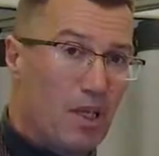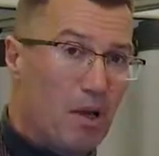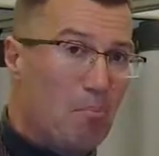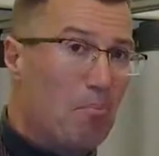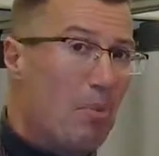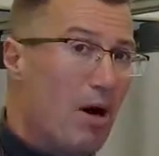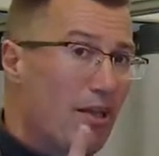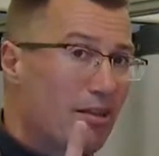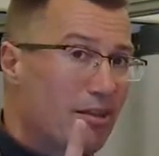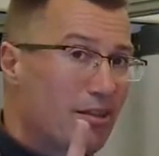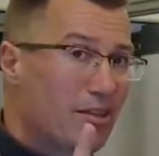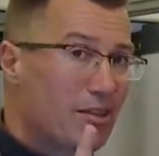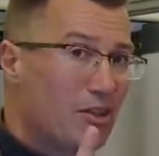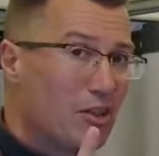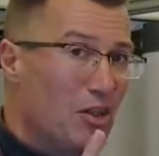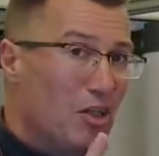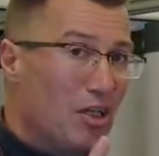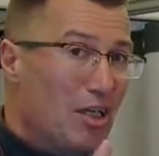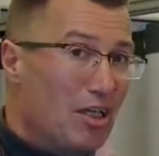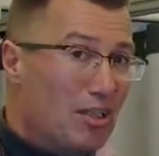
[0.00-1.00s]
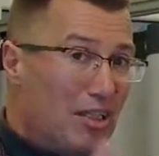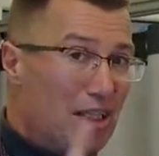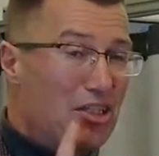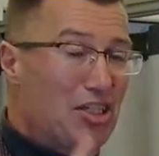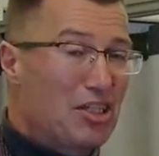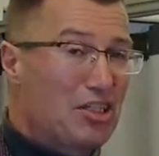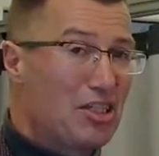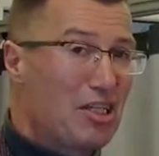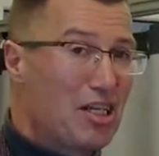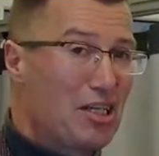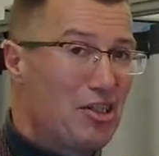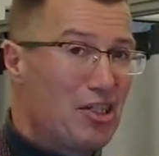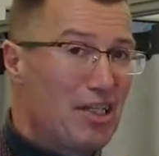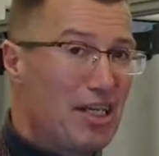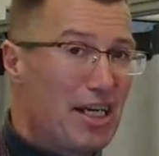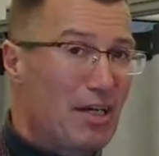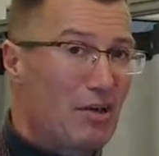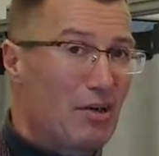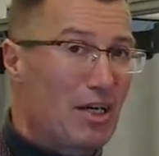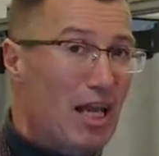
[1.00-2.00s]
But This is an
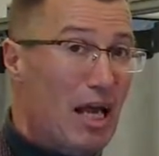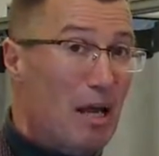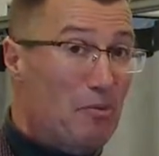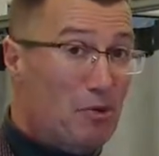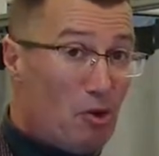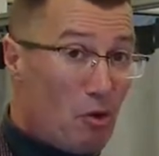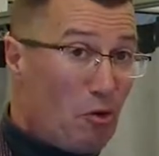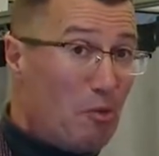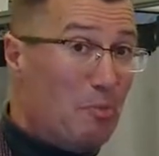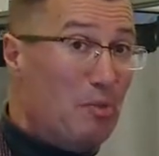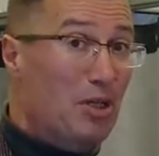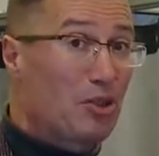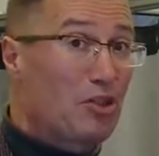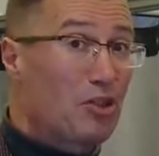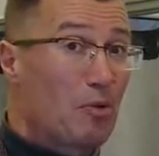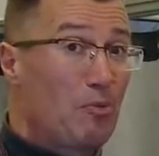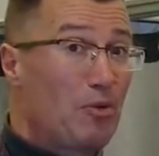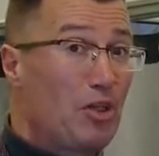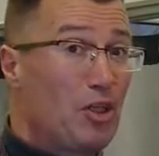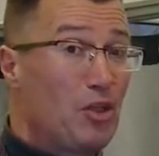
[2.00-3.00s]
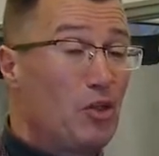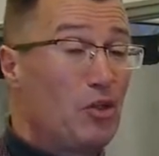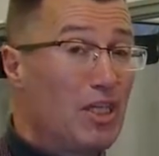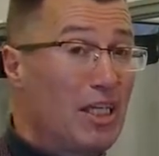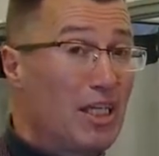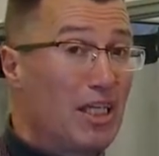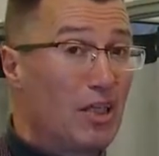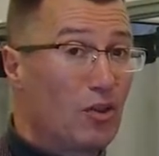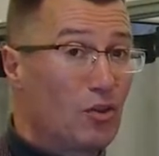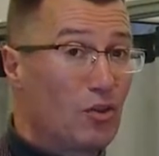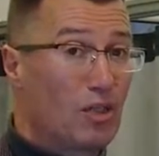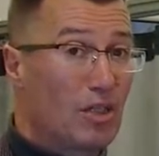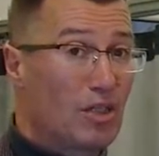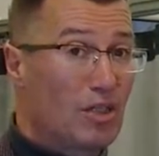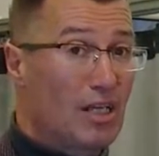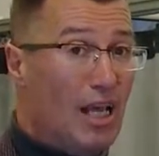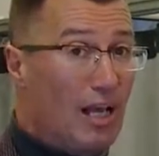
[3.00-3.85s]
engineering lab, so we built something unique into this.